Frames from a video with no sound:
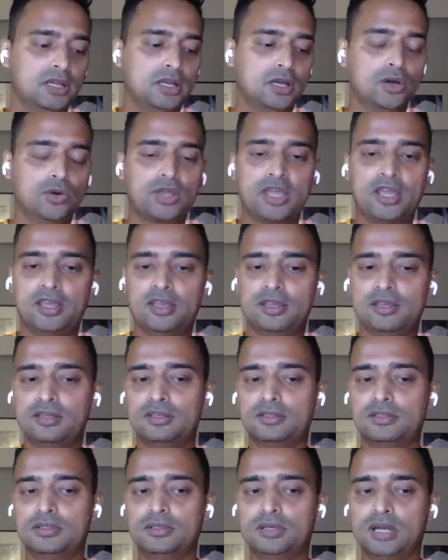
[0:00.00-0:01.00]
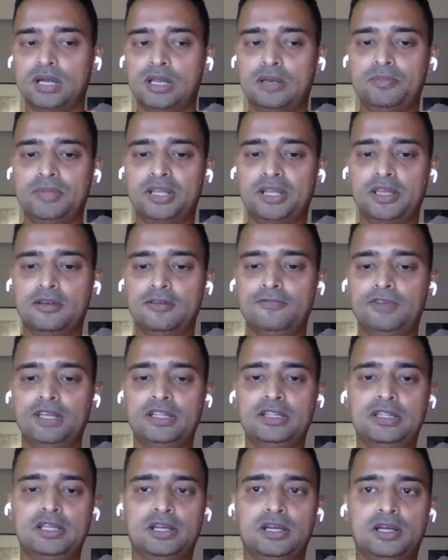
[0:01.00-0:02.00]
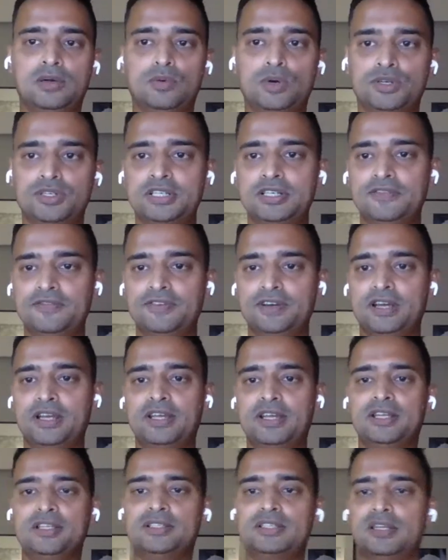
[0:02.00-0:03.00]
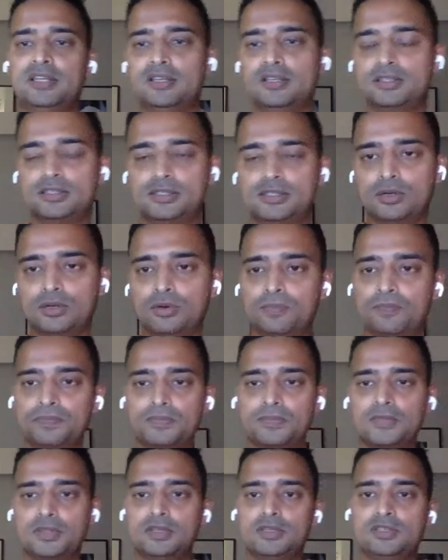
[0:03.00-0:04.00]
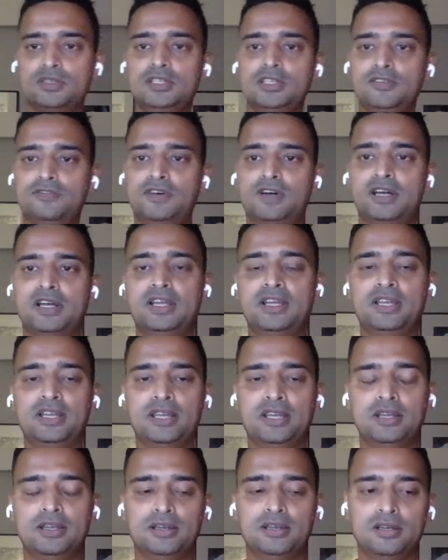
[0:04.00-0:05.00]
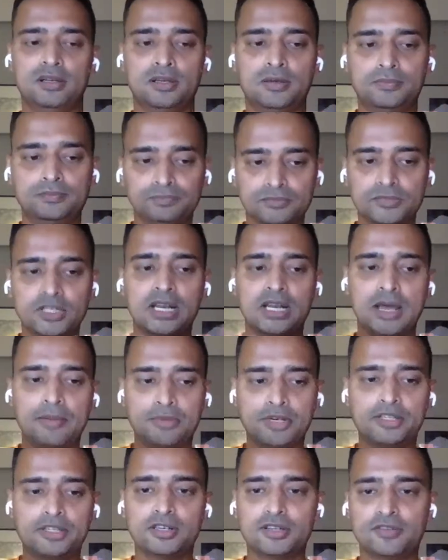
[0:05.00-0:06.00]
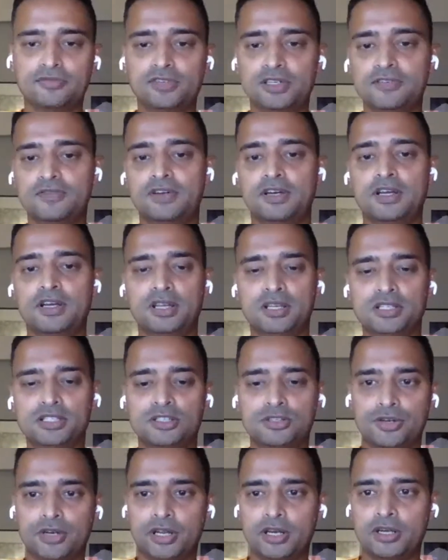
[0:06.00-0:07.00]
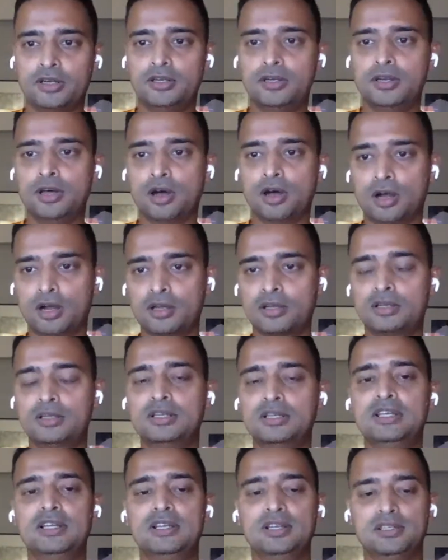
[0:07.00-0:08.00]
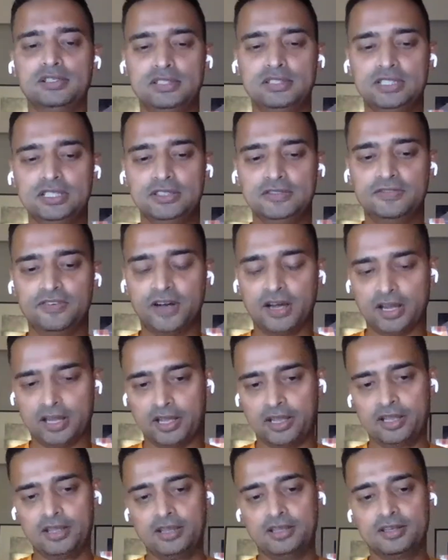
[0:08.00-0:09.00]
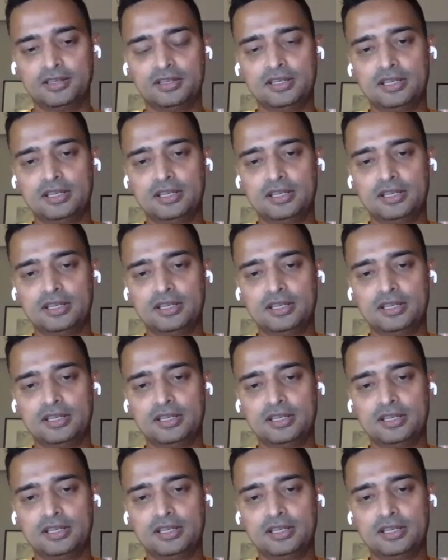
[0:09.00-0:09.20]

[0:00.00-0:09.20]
Okay, I'll begin with what TDeFi is. So TDeFi, the elaboration of TDeFi is Trade Dog DeFi.